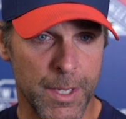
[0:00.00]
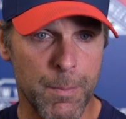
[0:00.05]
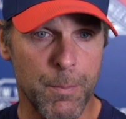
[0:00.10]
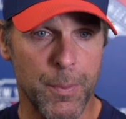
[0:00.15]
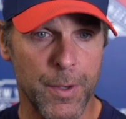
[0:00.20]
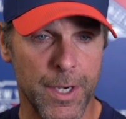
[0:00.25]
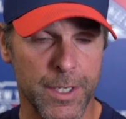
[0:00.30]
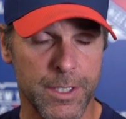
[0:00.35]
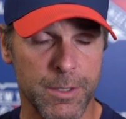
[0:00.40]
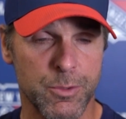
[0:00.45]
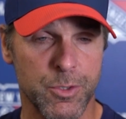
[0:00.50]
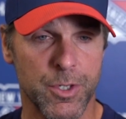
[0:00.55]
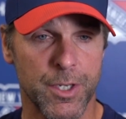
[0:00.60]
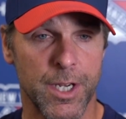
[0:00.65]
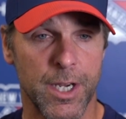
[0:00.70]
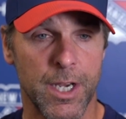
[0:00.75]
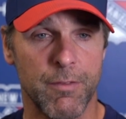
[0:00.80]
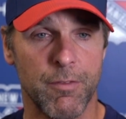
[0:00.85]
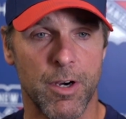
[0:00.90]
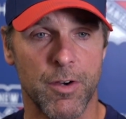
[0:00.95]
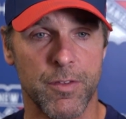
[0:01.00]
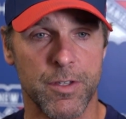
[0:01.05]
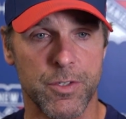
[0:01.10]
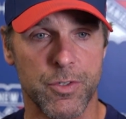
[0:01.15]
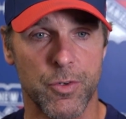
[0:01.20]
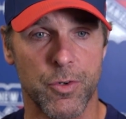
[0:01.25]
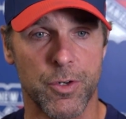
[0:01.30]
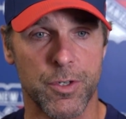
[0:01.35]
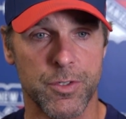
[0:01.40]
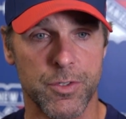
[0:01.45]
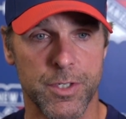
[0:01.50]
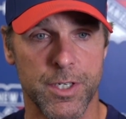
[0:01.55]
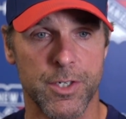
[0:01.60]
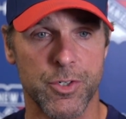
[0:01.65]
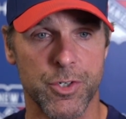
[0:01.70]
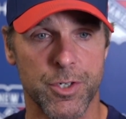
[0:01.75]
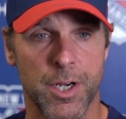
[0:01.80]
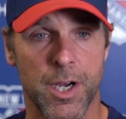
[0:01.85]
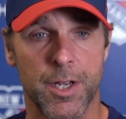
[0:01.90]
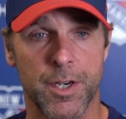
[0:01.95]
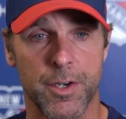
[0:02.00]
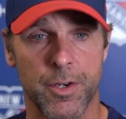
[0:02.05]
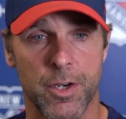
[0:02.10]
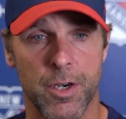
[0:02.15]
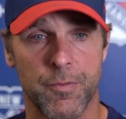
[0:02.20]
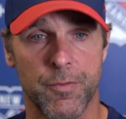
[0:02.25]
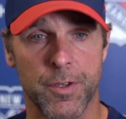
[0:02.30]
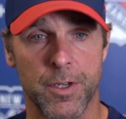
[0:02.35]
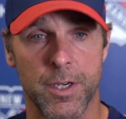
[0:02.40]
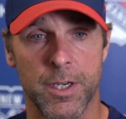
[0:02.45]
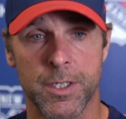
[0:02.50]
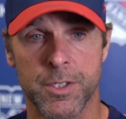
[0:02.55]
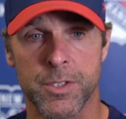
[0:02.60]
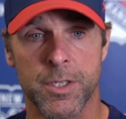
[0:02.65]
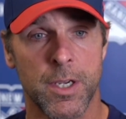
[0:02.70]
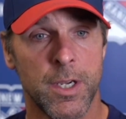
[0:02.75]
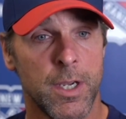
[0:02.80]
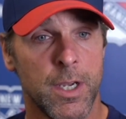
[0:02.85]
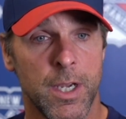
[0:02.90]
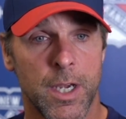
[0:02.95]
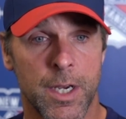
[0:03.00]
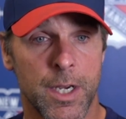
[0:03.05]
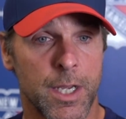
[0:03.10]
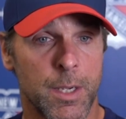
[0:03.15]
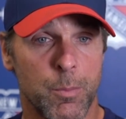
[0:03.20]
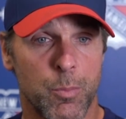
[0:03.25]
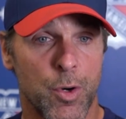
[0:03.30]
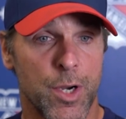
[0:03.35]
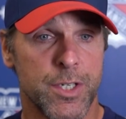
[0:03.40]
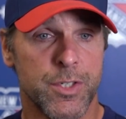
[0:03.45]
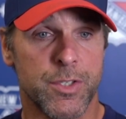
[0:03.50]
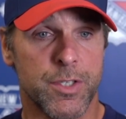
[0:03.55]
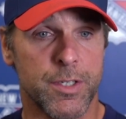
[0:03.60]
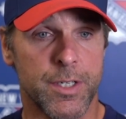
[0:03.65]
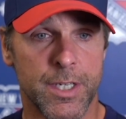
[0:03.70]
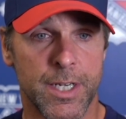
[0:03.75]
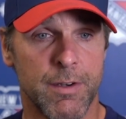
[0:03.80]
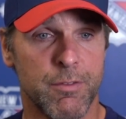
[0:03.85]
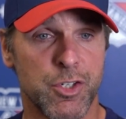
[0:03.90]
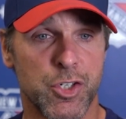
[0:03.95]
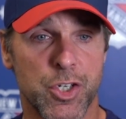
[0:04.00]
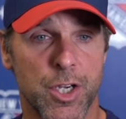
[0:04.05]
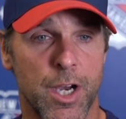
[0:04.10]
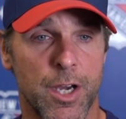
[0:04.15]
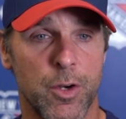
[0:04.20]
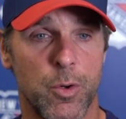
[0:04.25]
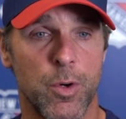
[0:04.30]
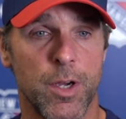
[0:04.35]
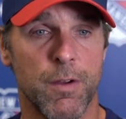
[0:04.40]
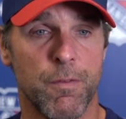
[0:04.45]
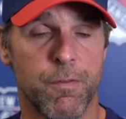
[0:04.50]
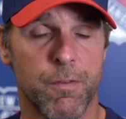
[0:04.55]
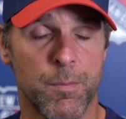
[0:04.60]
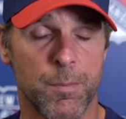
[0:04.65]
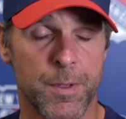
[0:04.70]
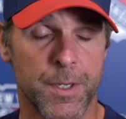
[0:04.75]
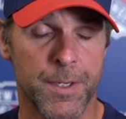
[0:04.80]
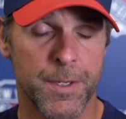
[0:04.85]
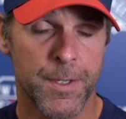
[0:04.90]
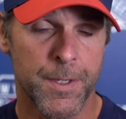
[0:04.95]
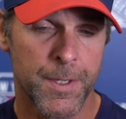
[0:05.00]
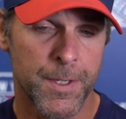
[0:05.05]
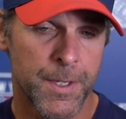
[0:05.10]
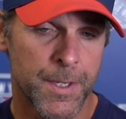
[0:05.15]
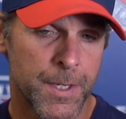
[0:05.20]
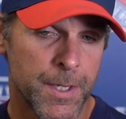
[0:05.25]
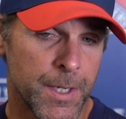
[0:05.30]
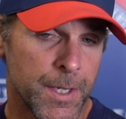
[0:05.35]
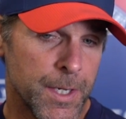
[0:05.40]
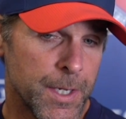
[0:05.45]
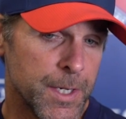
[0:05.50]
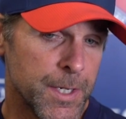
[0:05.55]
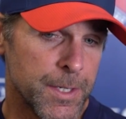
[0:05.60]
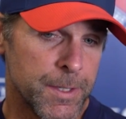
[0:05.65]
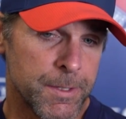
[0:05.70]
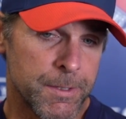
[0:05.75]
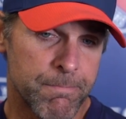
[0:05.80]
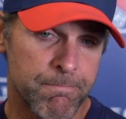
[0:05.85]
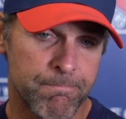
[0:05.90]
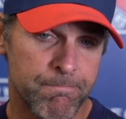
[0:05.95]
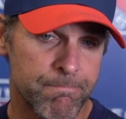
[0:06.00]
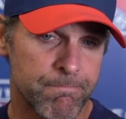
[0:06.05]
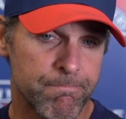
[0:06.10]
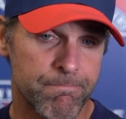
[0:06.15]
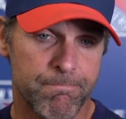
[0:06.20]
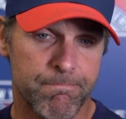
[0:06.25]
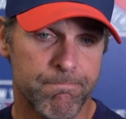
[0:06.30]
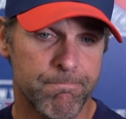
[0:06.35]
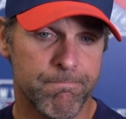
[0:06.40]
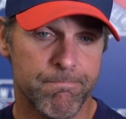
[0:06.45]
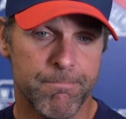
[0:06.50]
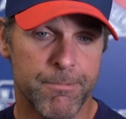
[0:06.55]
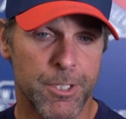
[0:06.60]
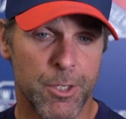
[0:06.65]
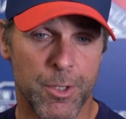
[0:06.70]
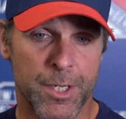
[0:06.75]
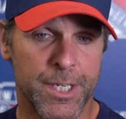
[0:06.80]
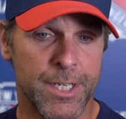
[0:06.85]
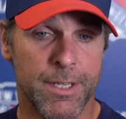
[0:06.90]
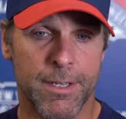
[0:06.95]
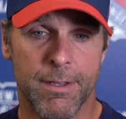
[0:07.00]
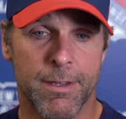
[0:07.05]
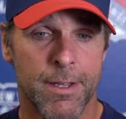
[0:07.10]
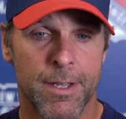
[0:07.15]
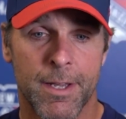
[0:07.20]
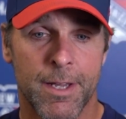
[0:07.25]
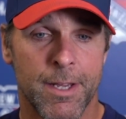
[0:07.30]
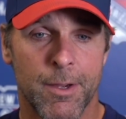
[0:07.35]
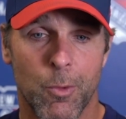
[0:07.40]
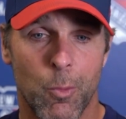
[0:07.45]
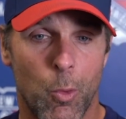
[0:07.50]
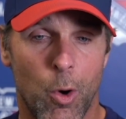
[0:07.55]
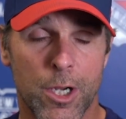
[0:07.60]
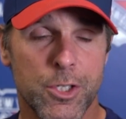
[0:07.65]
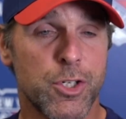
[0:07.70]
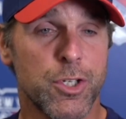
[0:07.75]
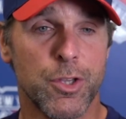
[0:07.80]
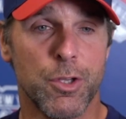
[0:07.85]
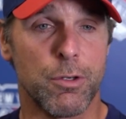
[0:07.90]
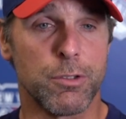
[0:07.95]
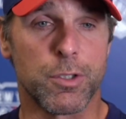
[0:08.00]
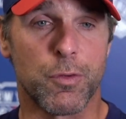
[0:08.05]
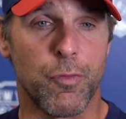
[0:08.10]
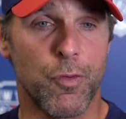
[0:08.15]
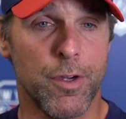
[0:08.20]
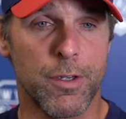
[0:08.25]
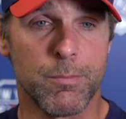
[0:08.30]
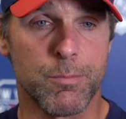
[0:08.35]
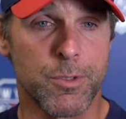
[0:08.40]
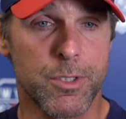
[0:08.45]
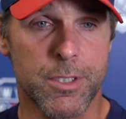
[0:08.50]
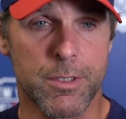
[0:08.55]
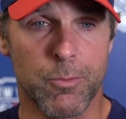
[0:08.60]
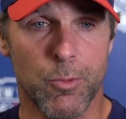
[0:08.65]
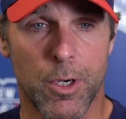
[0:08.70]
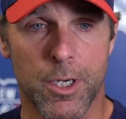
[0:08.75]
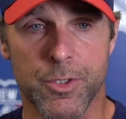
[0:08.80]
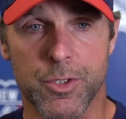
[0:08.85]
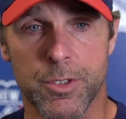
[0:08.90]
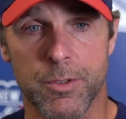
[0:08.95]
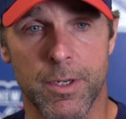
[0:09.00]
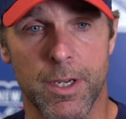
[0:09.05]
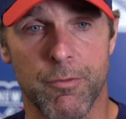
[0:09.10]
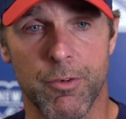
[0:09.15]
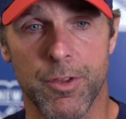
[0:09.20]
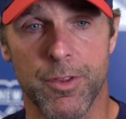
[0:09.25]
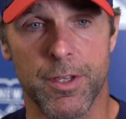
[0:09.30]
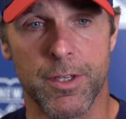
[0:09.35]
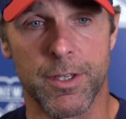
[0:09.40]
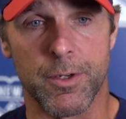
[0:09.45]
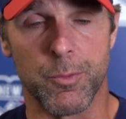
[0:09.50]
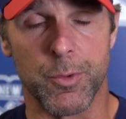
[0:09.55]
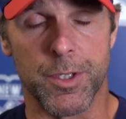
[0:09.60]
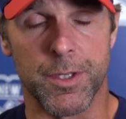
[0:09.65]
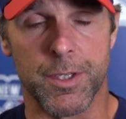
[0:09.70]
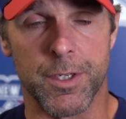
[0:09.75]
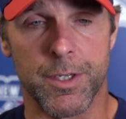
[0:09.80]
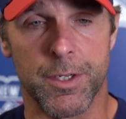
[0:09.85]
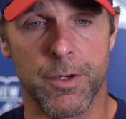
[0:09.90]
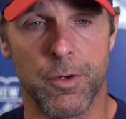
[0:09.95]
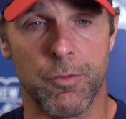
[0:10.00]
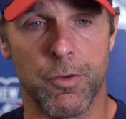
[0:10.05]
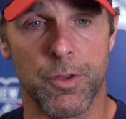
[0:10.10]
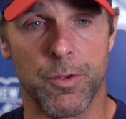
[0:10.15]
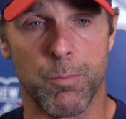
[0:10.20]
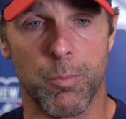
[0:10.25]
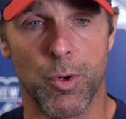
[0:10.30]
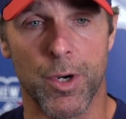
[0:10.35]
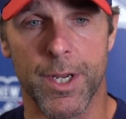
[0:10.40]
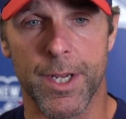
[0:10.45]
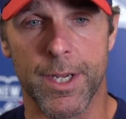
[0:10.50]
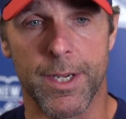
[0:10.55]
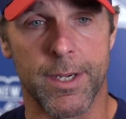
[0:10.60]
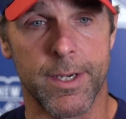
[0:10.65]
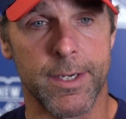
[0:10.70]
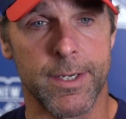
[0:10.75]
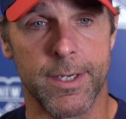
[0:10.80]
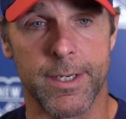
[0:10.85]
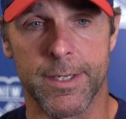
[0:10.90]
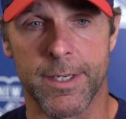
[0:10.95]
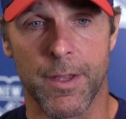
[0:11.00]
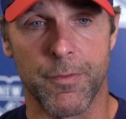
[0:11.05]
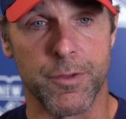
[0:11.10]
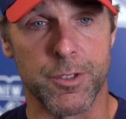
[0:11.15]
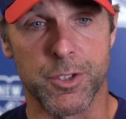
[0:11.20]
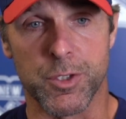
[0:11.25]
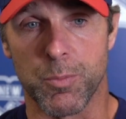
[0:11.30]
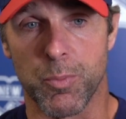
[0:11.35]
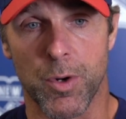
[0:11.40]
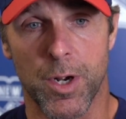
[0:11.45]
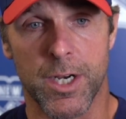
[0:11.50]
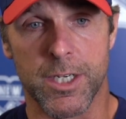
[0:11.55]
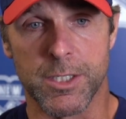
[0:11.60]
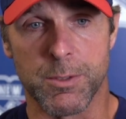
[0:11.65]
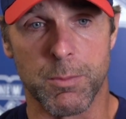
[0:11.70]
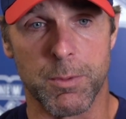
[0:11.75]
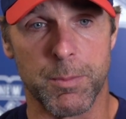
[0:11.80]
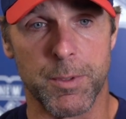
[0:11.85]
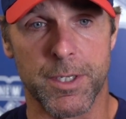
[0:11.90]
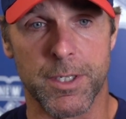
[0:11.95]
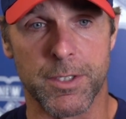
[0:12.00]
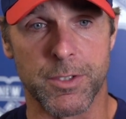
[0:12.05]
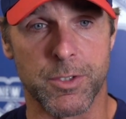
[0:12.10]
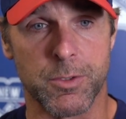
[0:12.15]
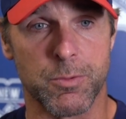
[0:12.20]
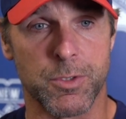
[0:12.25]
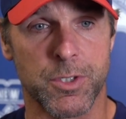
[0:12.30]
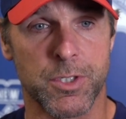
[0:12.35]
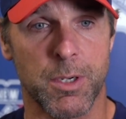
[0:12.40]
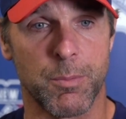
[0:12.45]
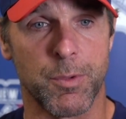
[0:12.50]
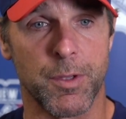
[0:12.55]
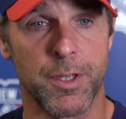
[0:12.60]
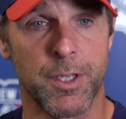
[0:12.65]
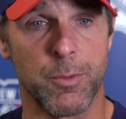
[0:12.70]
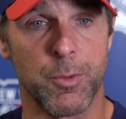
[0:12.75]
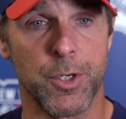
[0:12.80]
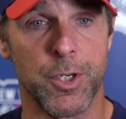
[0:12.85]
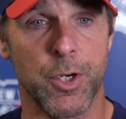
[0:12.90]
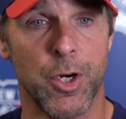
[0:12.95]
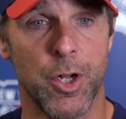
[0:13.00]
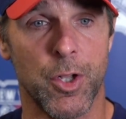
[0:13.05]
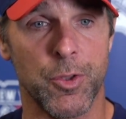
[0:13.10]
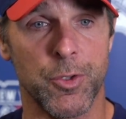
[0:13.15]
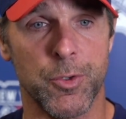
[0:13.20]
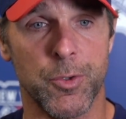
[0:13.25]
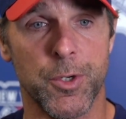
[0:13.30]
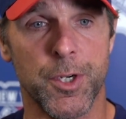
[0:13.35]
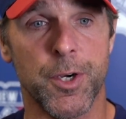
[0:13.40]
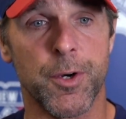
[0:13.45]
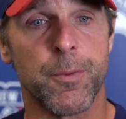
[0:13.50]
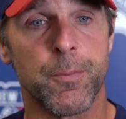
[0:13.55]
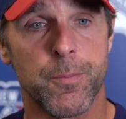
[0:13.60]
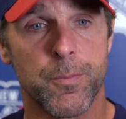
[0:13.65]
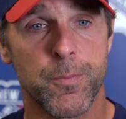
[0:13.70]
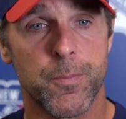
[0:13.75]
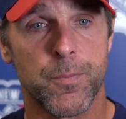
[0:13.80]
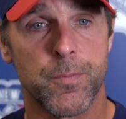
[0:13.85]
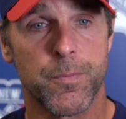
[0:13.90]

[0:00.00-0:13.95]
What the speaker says: the impact he was going to have on this organization on and off the ice, and he embraced it. He never shied away from it. And, you know, watching those films and watching everything that we did over the break, nothing surprised me because it was something that we all knew here.